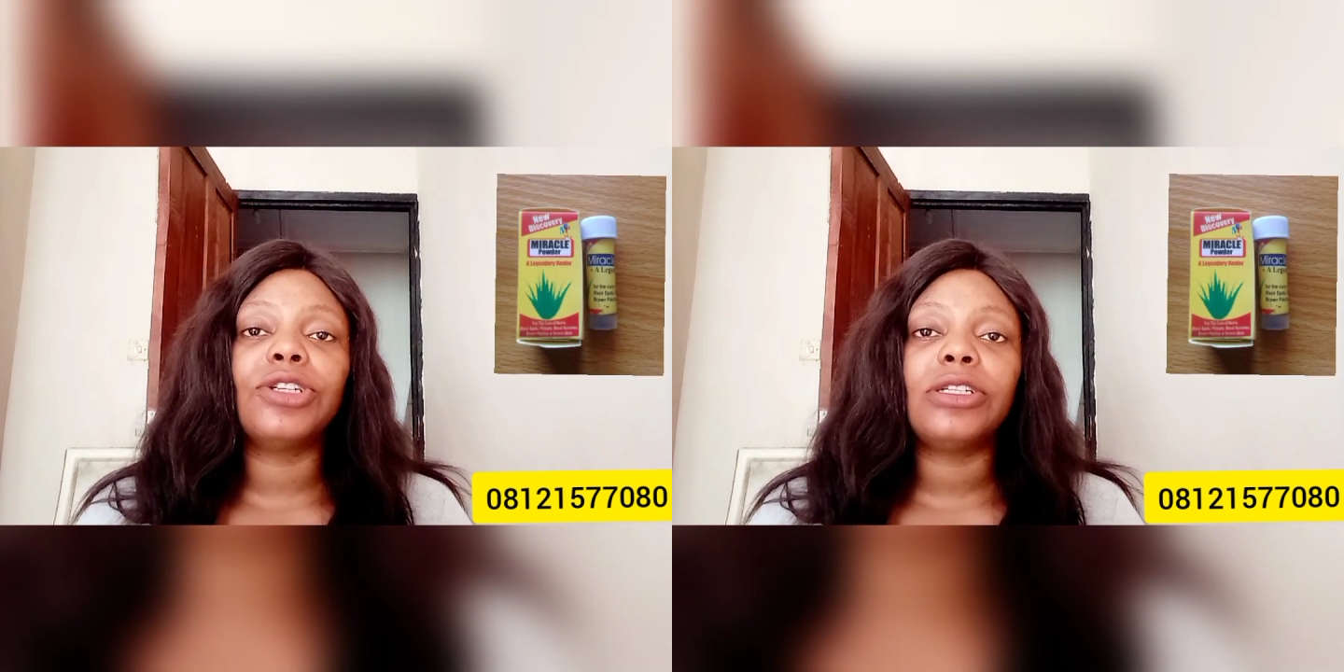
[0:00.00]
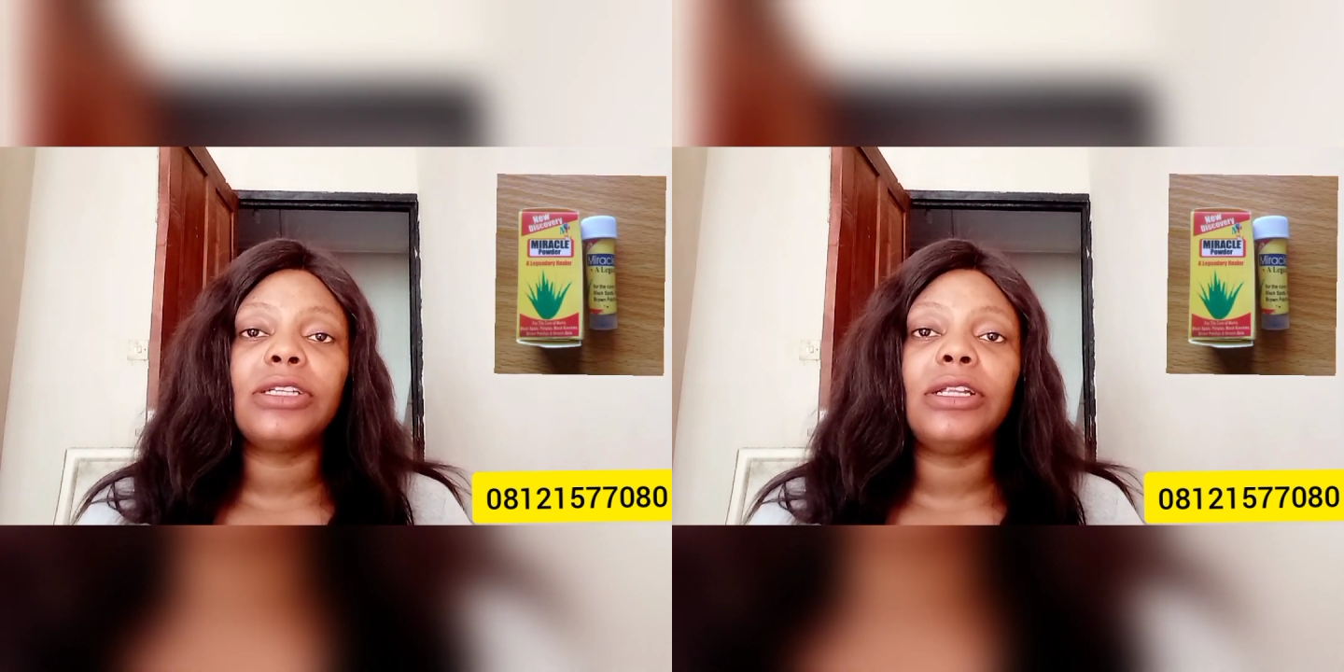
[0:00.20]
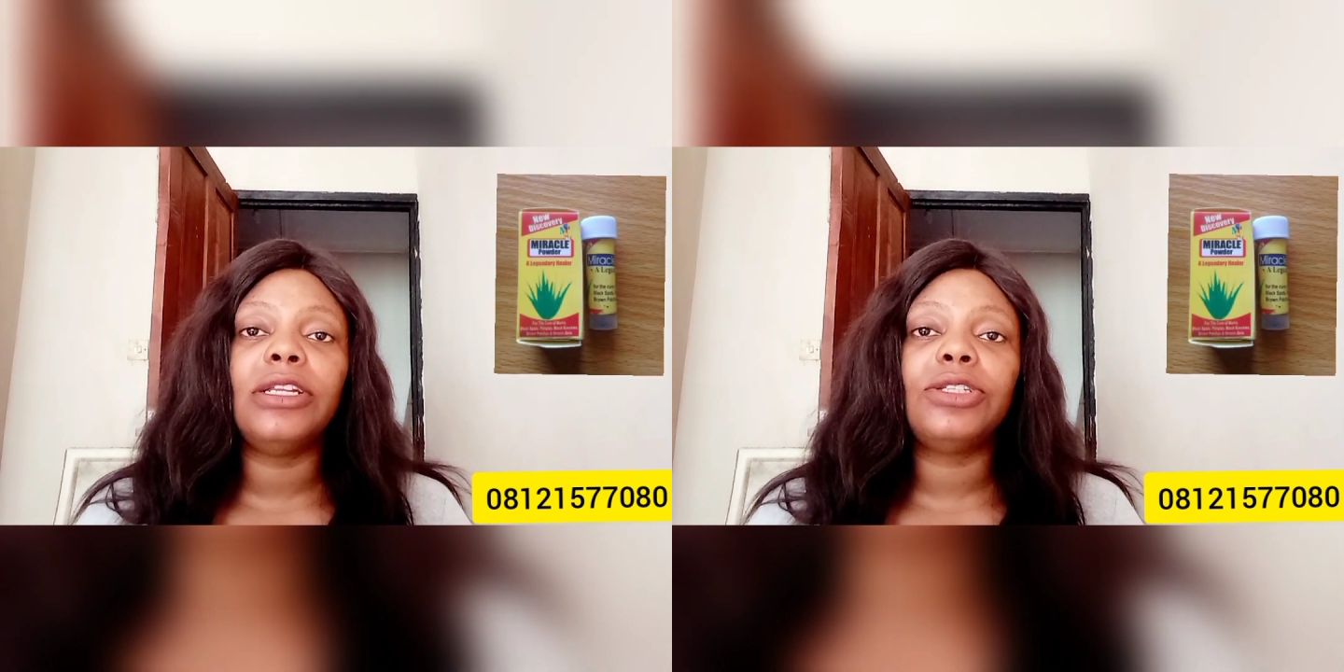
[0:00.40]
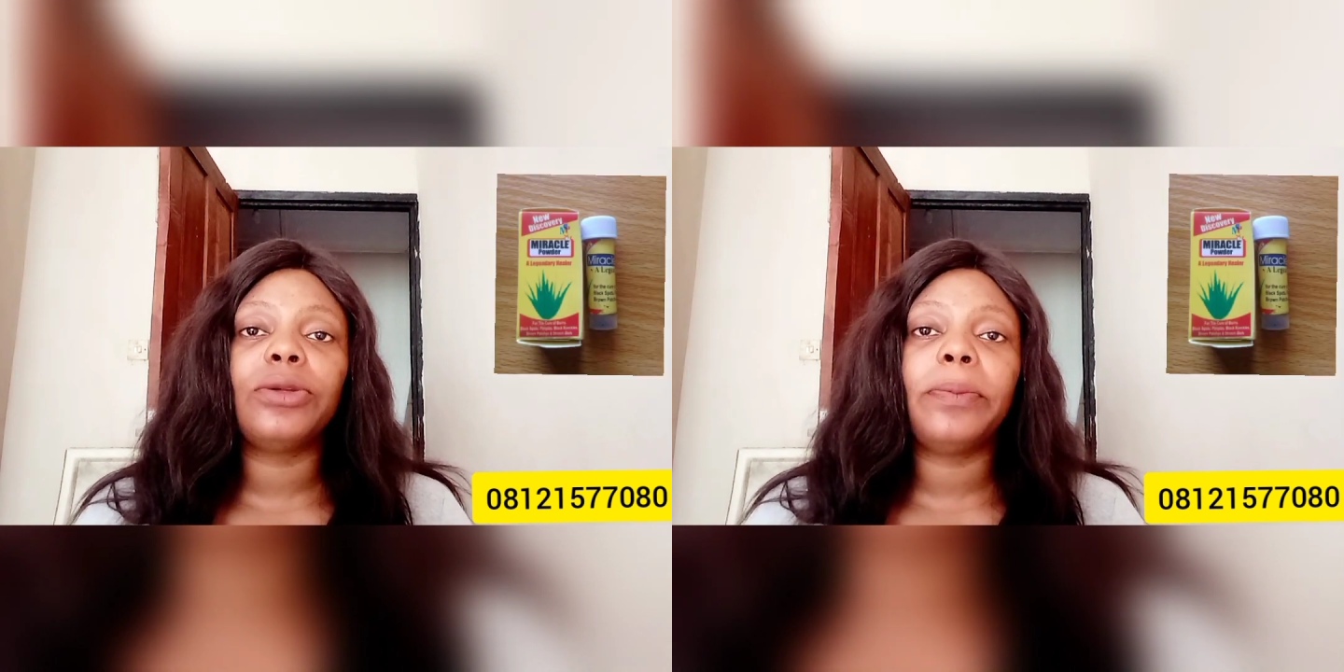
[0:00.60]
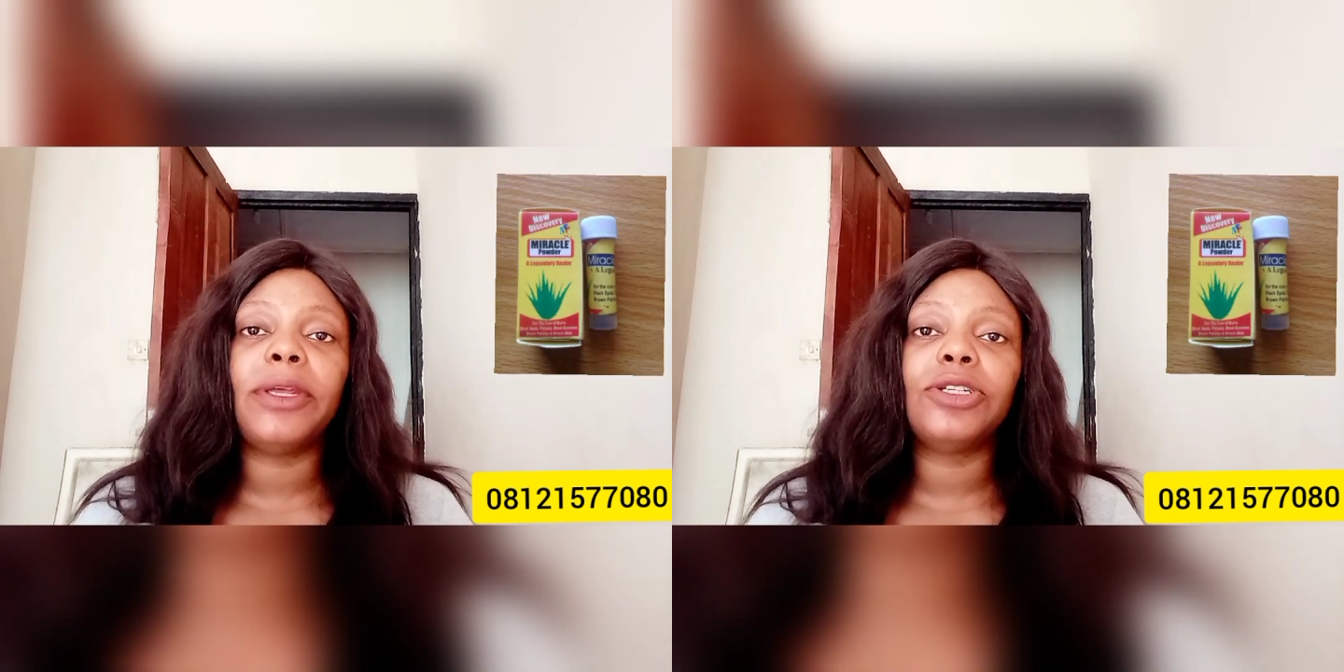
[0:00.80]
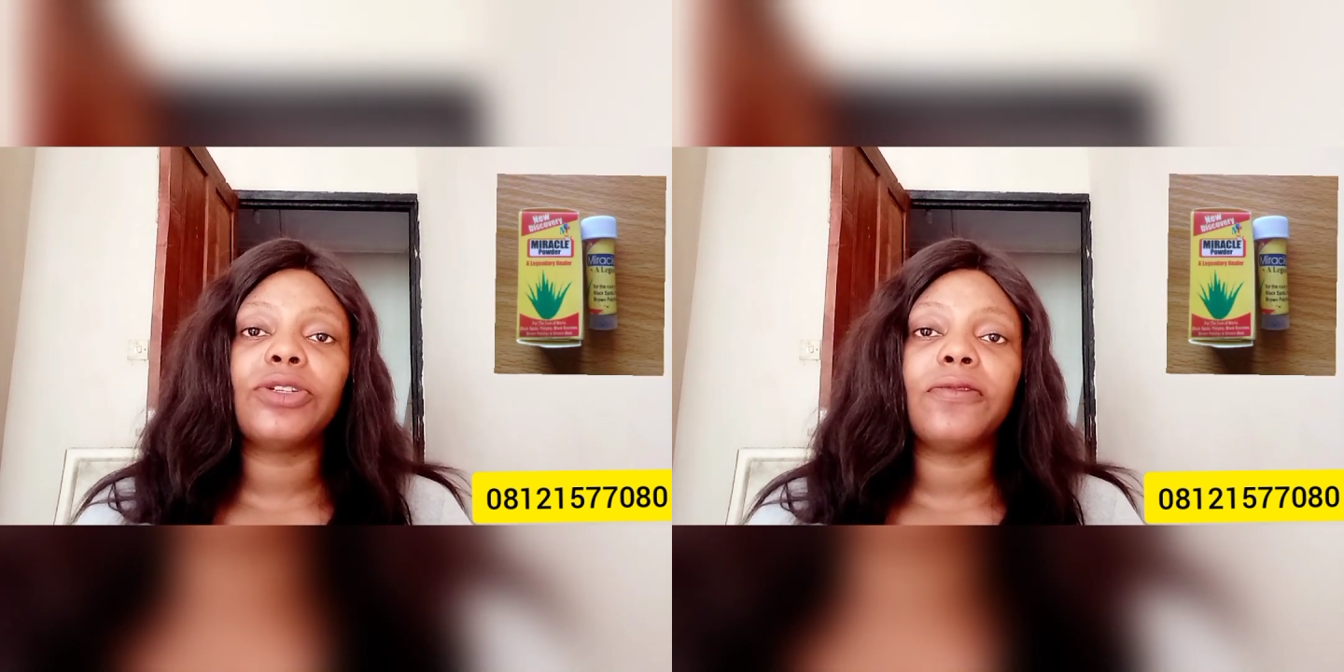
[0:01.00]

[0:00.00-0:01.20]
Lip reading: just a little pinch